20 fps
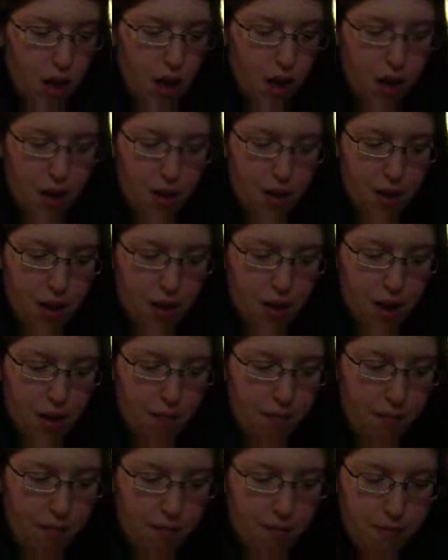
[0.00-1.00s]
And
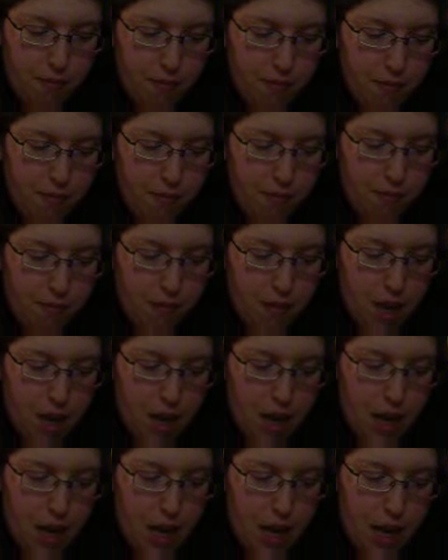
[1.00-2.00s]
then,
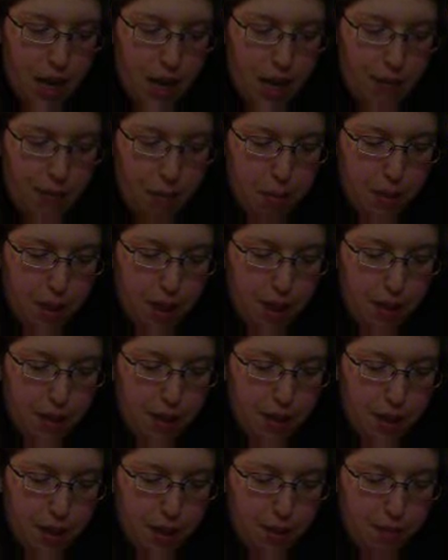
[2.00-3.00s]
I have a play
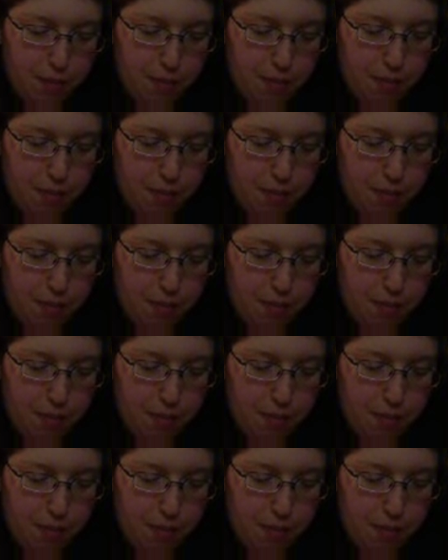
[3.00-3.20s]
set,